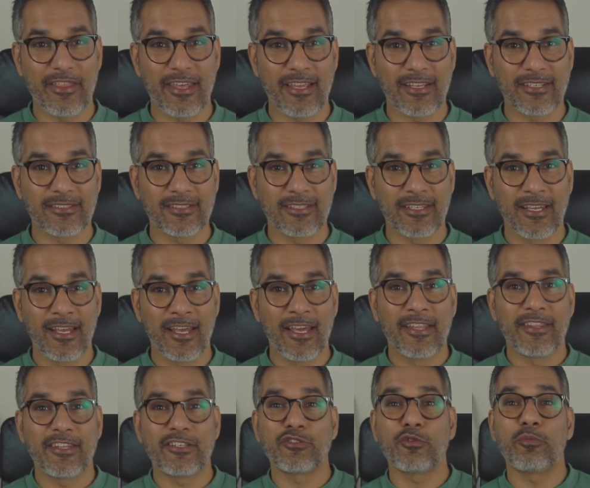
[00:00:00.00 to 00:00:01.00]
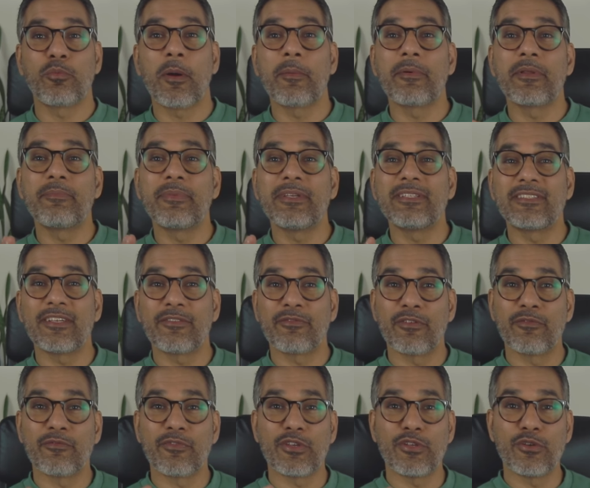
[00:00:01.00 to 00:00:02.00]
things. This will probably be
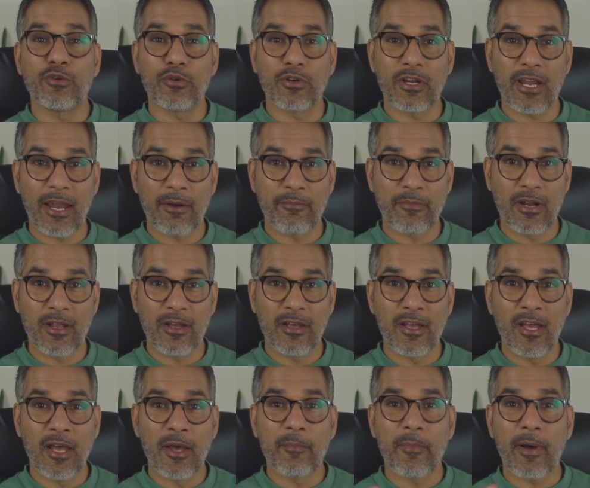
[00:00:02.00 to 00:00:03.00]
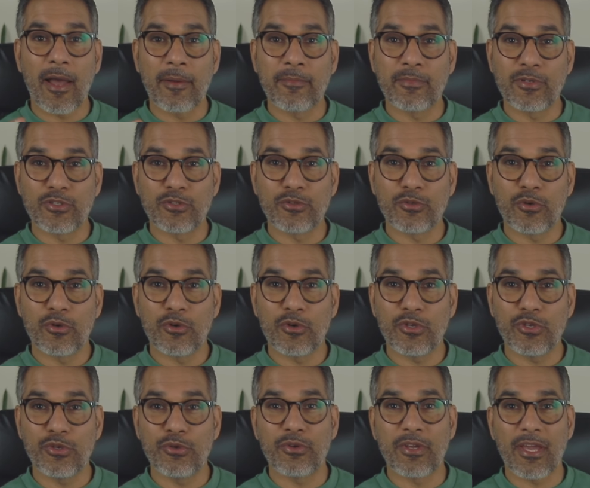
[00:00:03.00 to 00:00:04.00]
different for your camera, but I'm sure
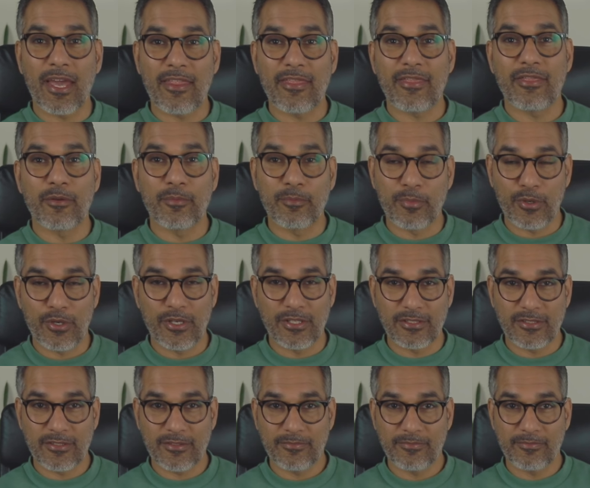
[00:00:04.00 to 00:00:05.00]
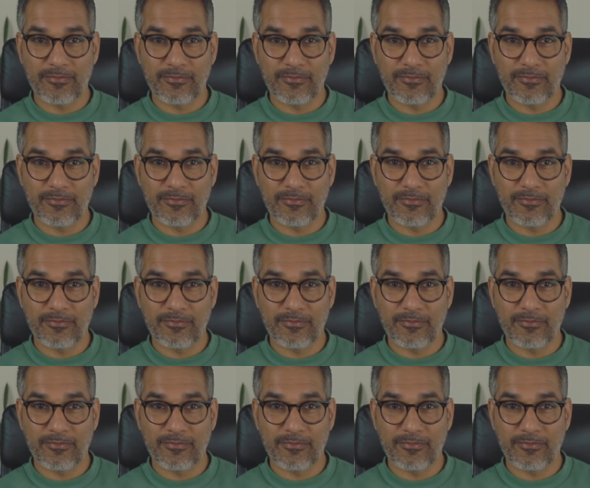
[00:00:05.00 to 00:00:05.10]
you get the point.